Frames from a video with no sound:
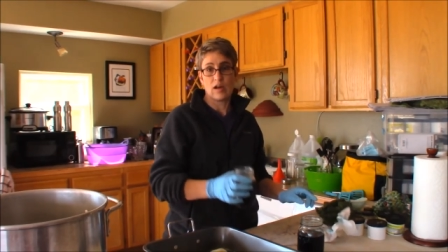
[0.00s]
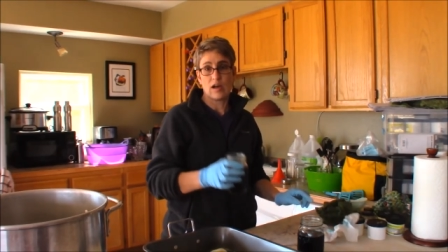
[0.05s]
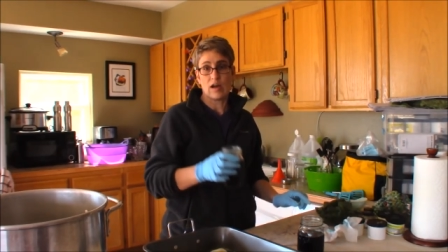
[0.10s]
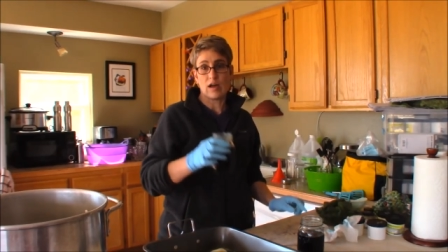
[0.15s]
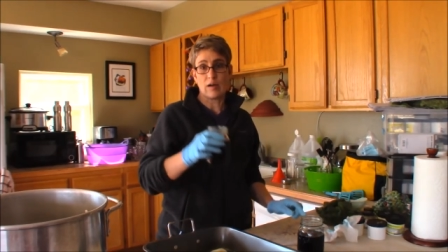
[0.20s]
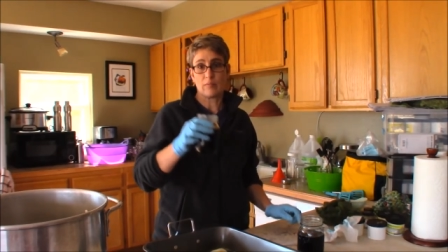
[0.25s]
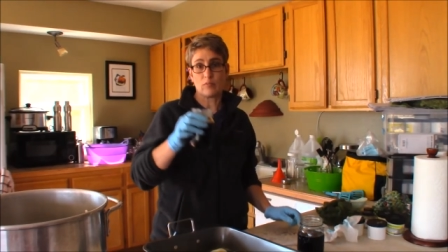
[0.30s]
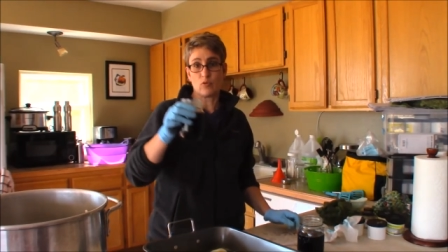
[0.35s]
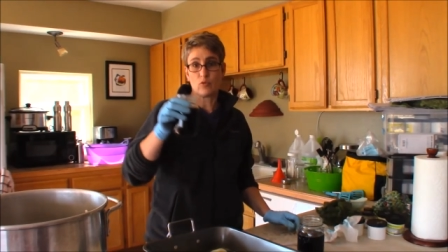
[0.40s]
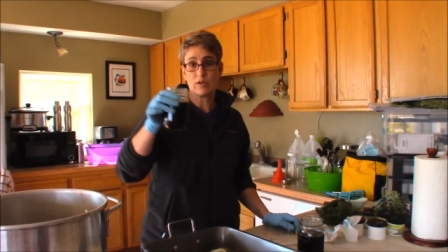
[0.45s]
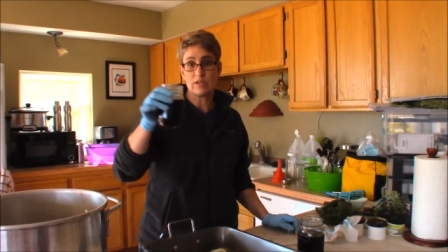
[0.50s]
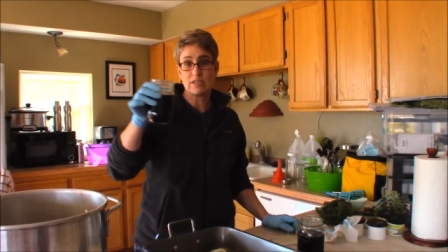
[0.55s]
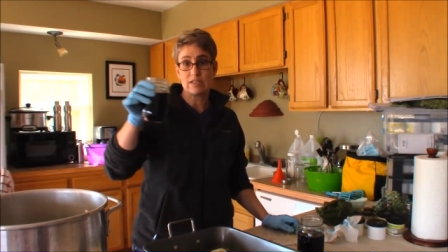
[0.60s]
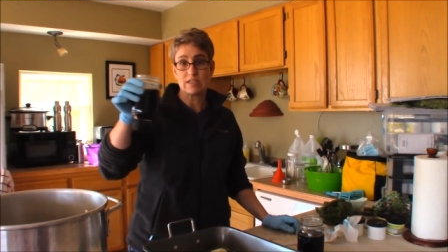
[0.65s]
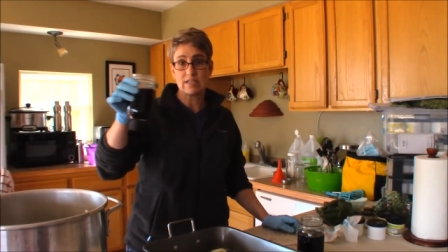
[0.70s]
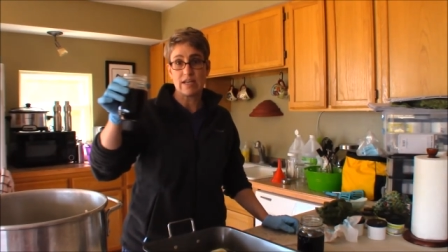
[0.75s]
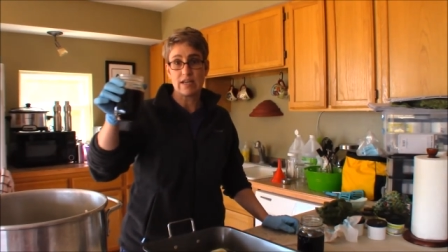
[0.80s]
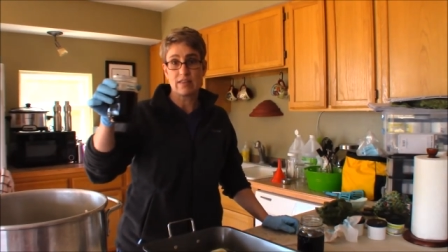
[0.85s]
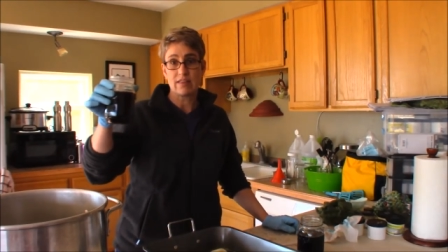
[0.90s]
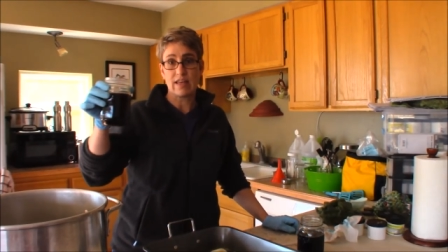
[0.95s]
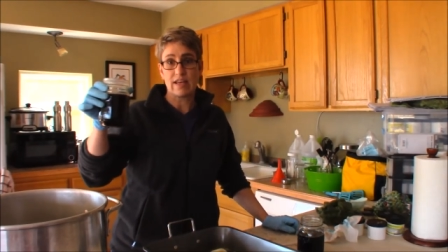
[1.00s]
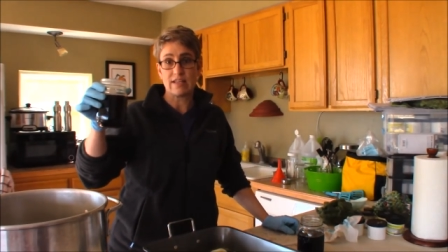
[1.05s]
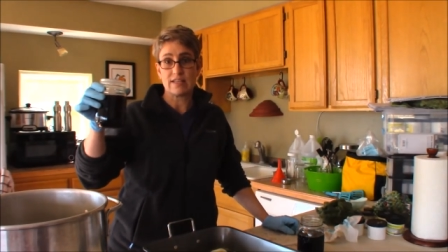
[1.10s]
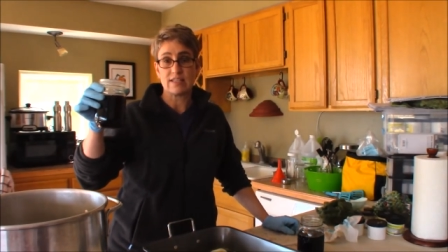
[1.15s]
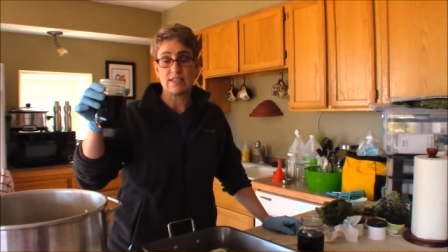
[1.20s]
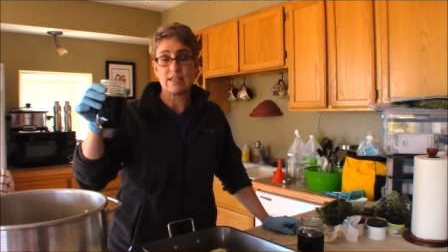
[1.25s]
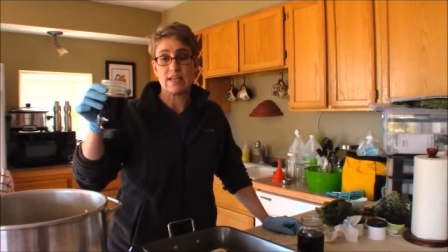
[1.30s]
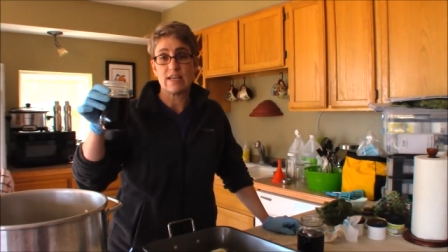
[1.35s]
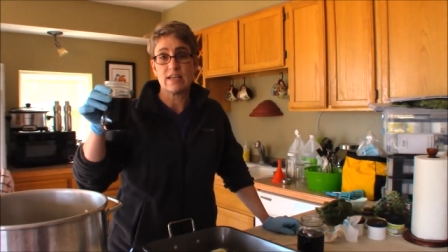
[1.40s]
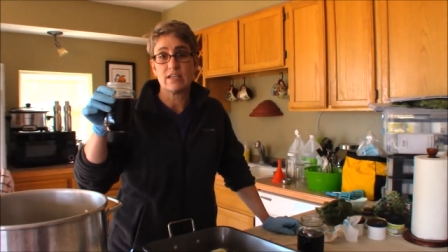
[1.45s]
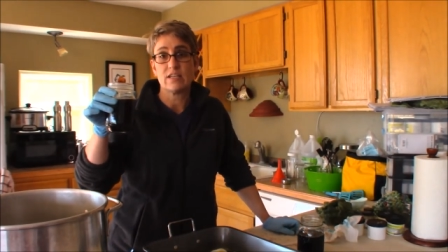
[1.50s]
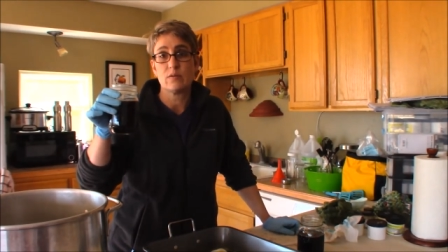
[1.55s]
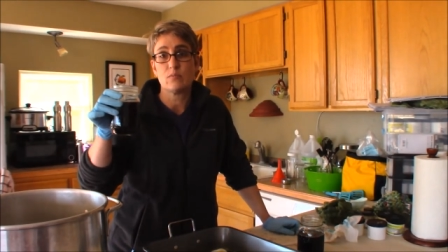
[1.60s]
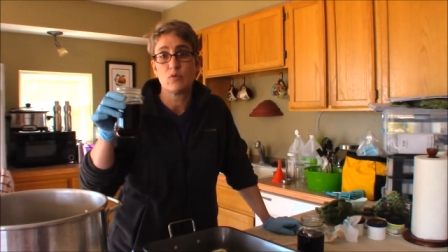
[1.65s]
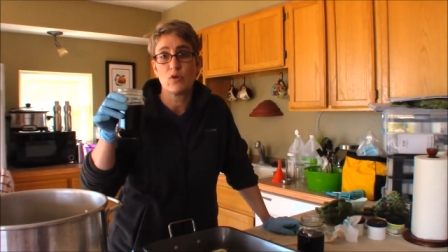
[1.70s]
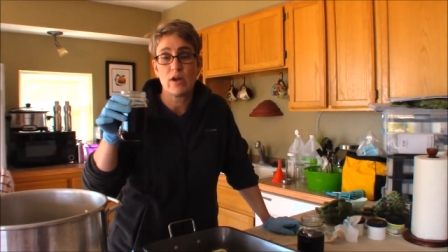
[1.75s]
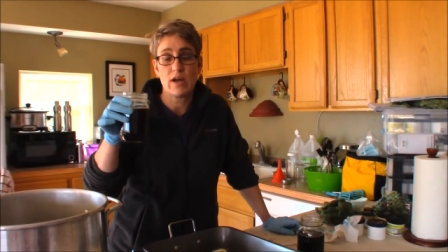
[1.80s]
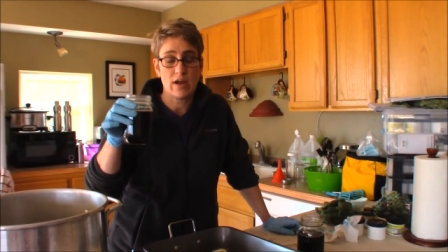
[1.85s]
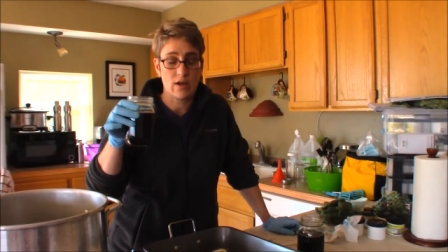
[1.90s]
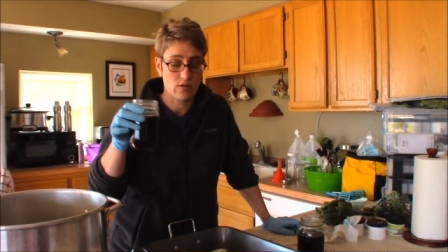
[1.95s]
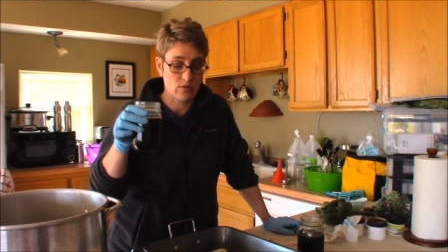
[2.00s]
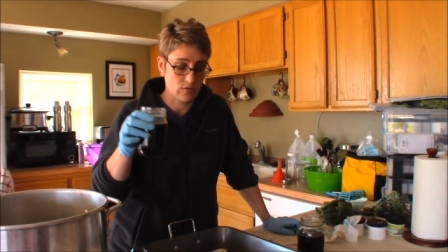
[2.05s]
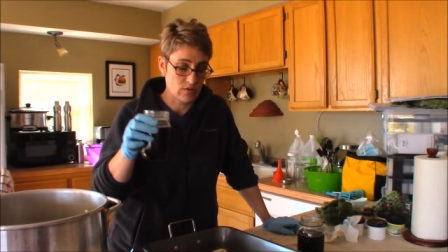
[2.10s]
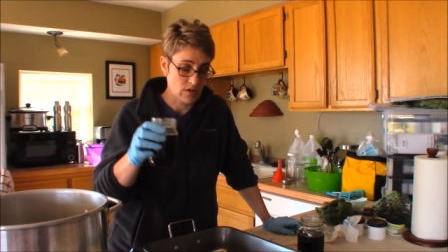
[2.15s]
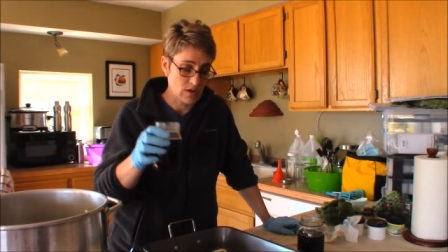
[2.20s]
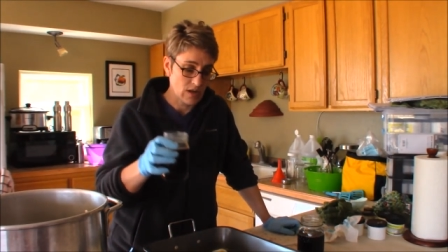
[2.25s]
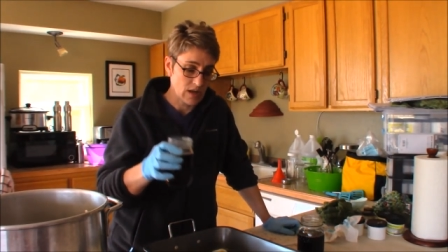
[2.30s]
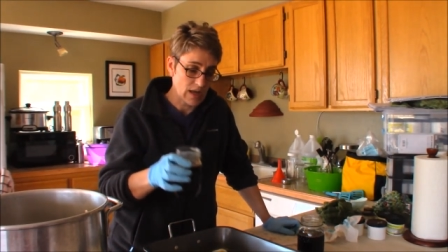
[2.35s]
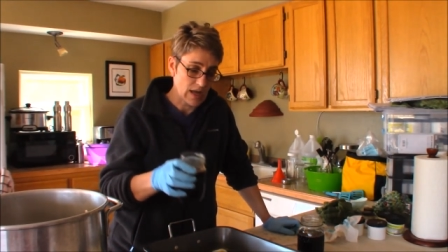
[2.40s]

I'm going to take that sandy brown